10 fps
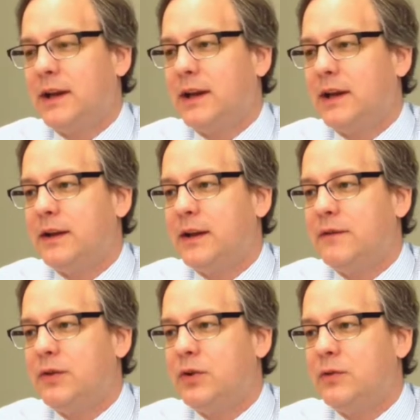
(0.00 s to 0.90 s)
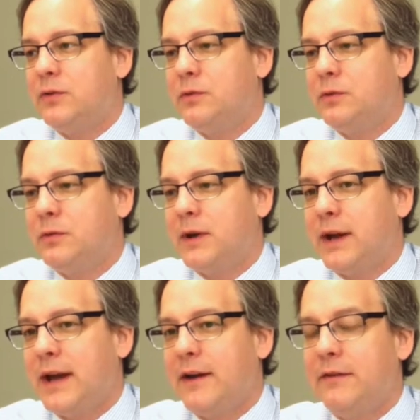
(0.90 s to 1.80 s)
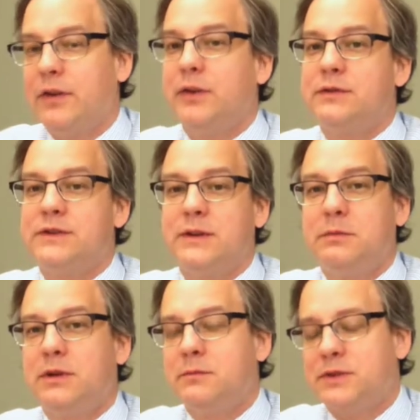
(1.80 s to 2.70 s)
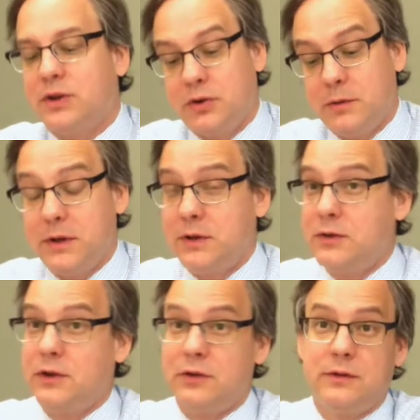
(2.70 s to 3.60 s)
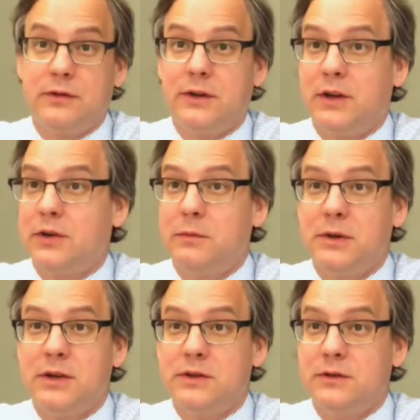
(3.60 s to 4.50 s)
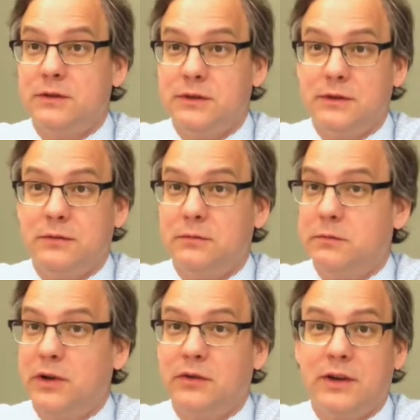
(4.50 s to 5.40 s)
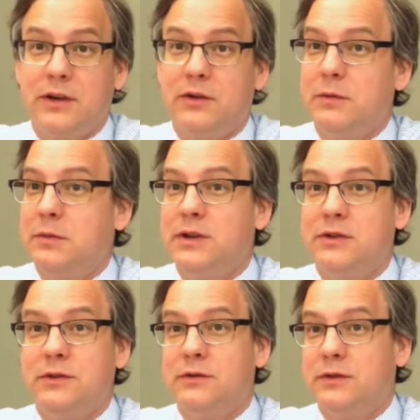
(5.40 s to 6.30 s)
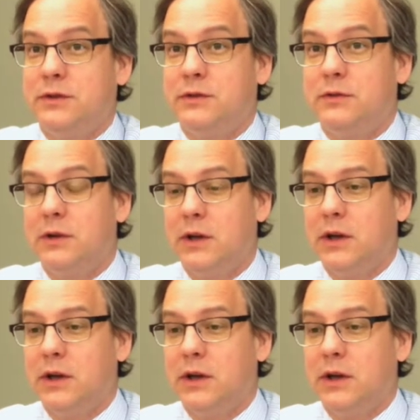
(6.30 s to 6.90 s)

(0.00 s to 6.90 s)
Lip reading: And if you have those symptoms, it could be due to gluten, it could be due to milk, it could be due to